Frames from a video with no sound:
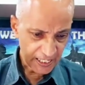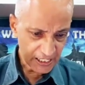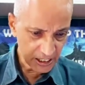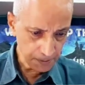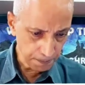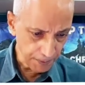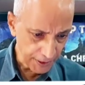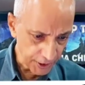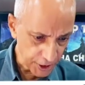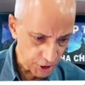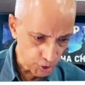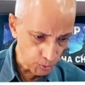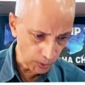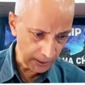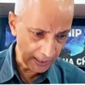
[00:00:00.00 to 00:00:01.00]

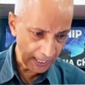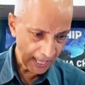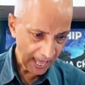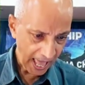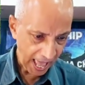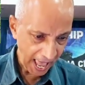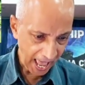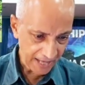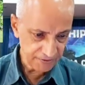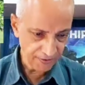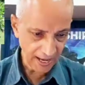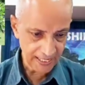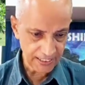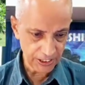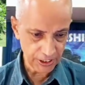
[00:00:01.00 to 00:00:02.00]
spiritual
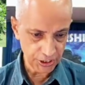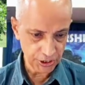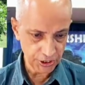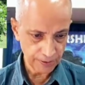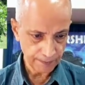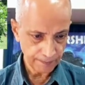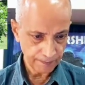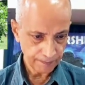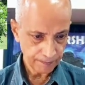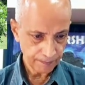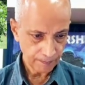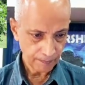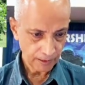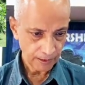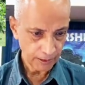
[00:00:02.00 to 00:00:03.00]
advantage
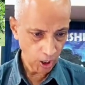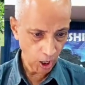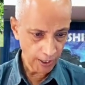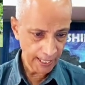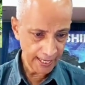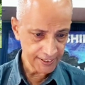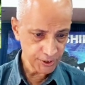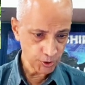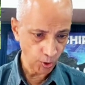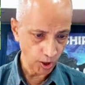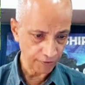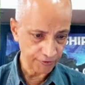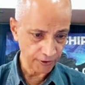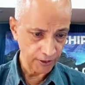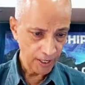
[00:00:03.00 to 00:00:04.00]
God has to
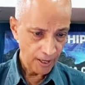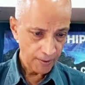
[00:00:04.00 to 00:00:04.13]
offer.